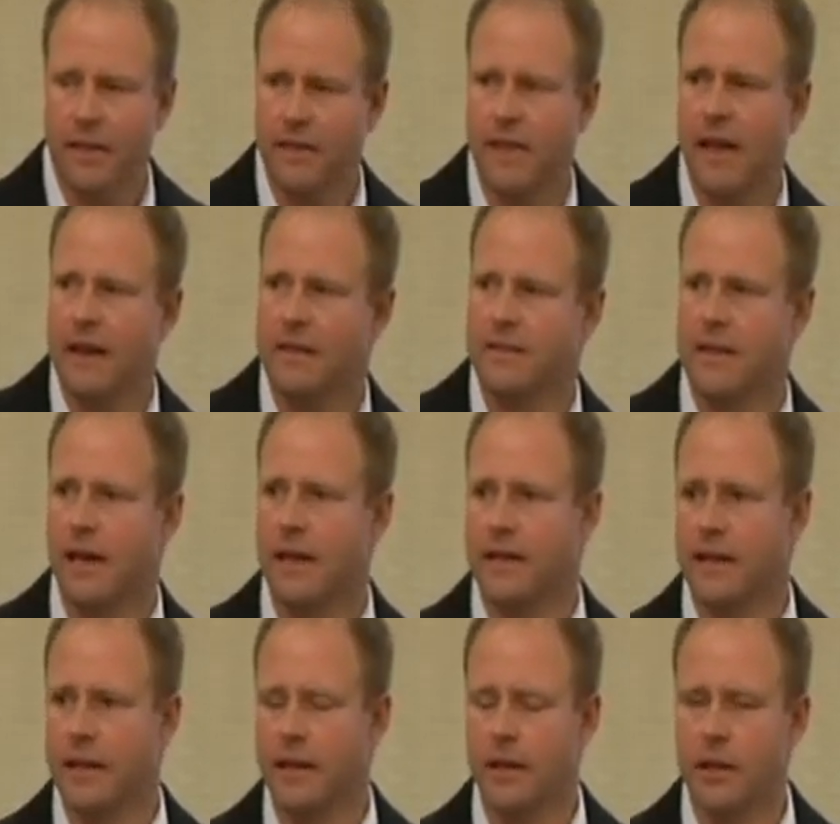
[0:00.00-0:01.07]
And I think that is
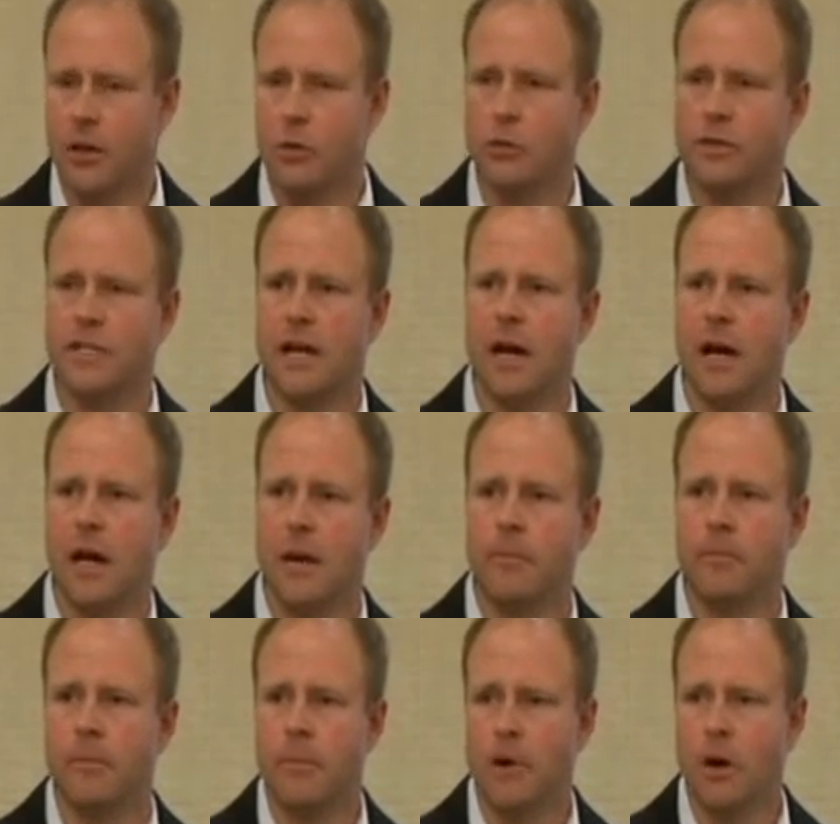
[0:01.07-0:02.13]
an idea whose
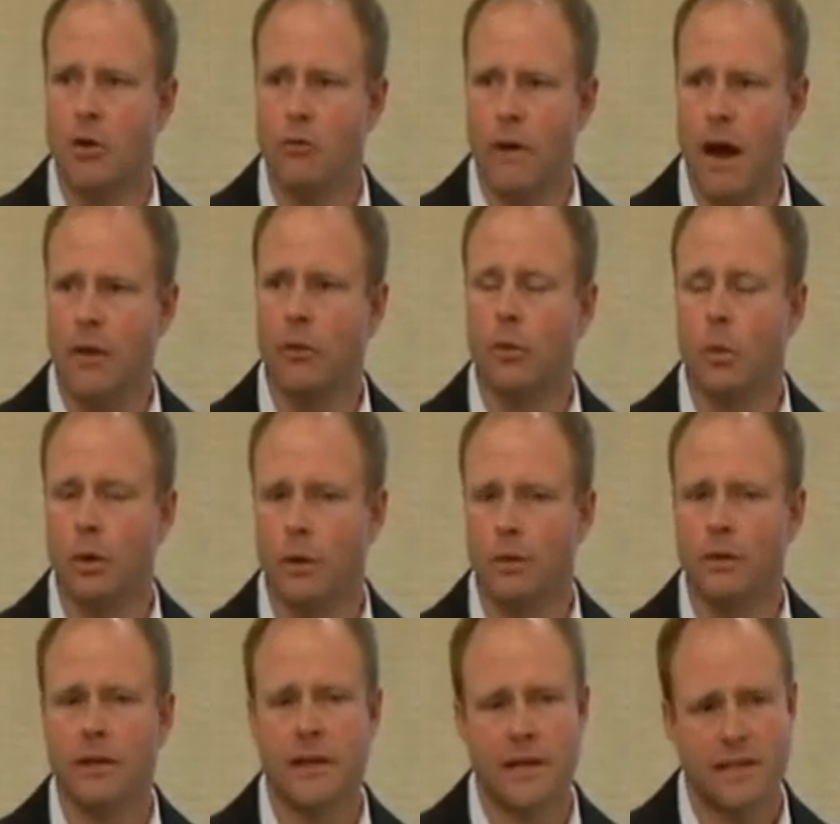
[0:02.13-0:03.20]
time around
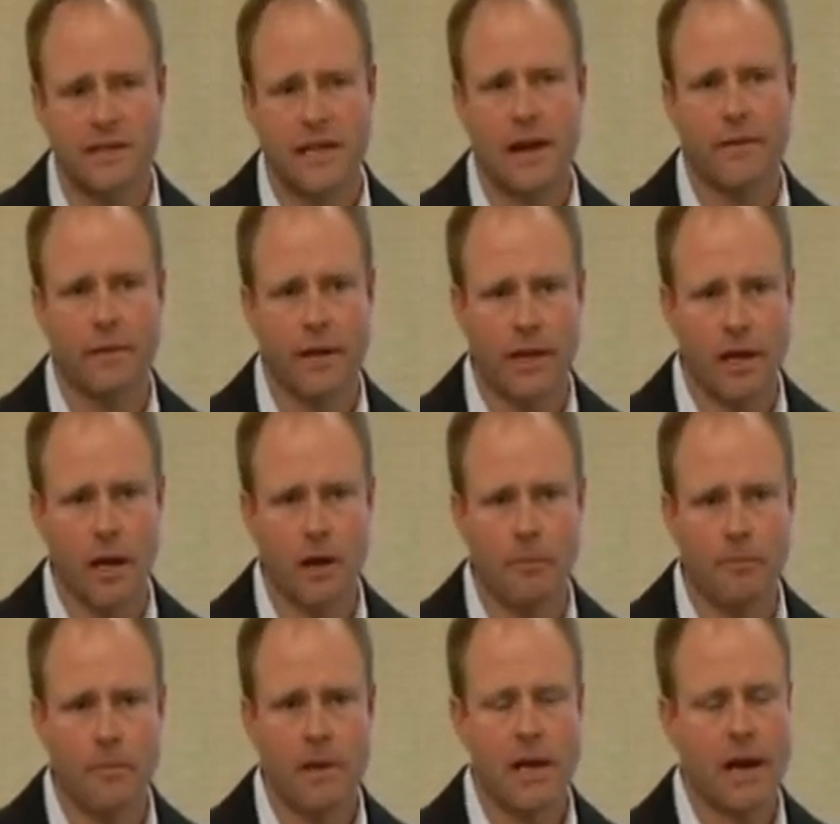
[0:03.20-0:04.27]
the world has
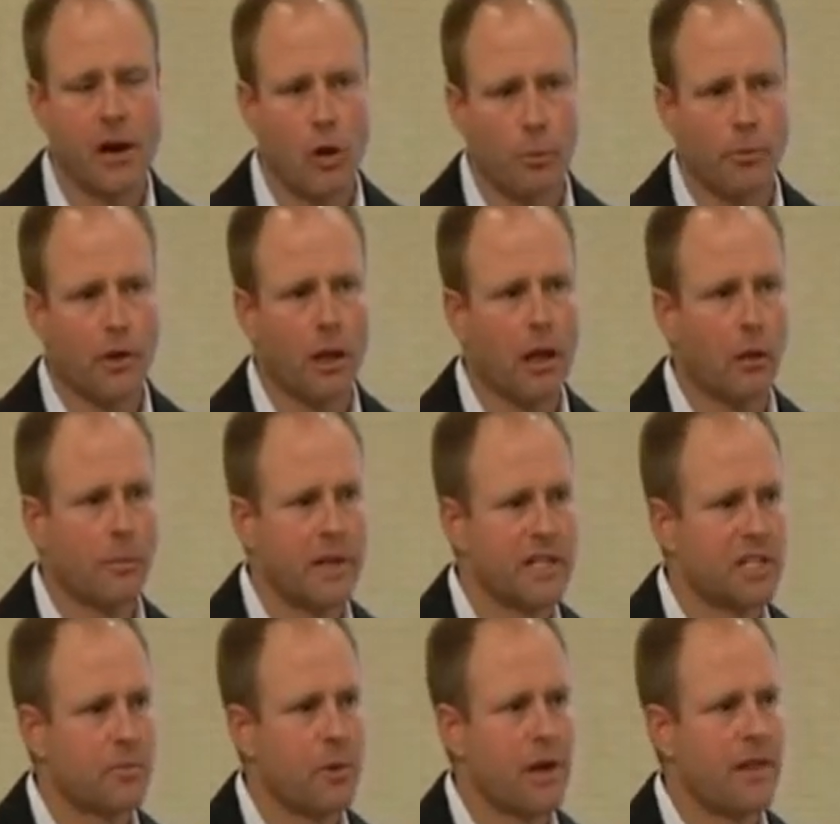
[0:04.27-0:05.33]
definitely come, and I hope you'll
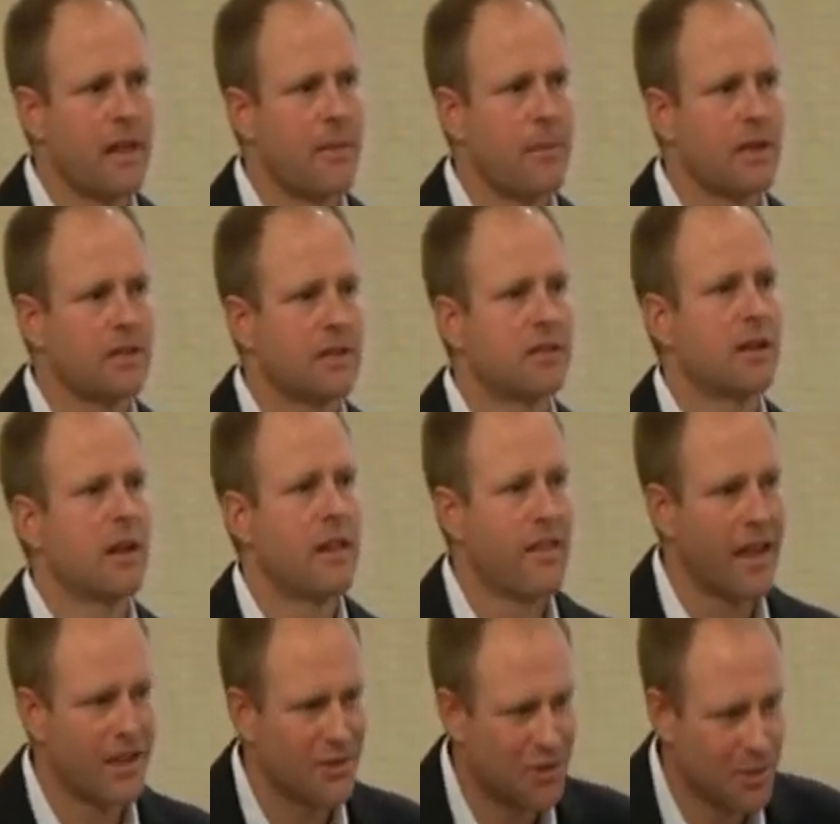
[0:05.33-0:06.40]
help me in spreading that
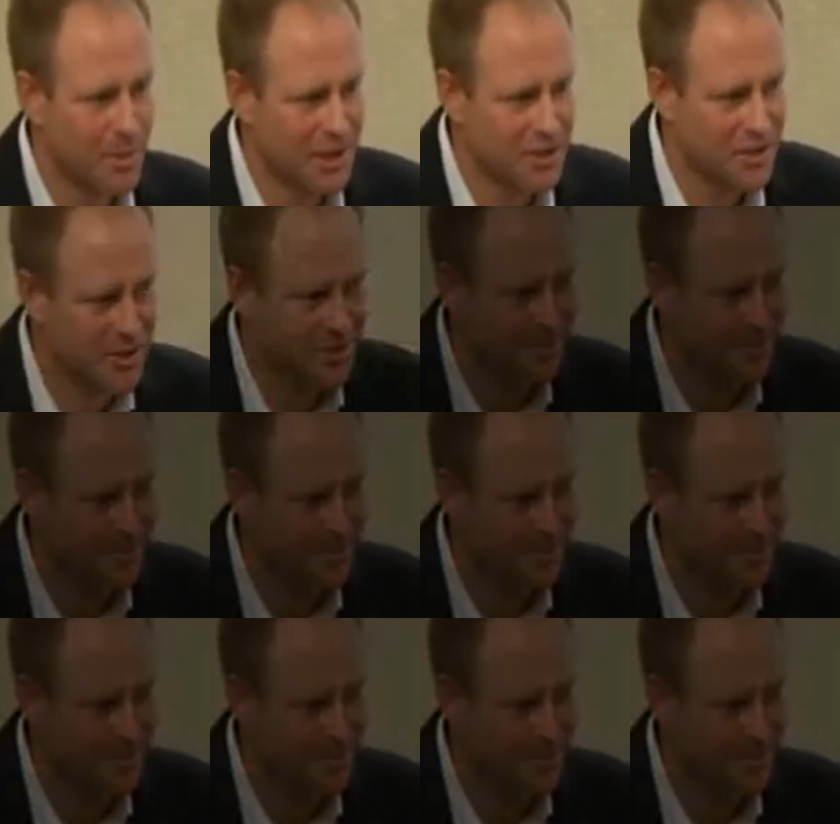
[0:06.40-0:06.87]
message. Thank you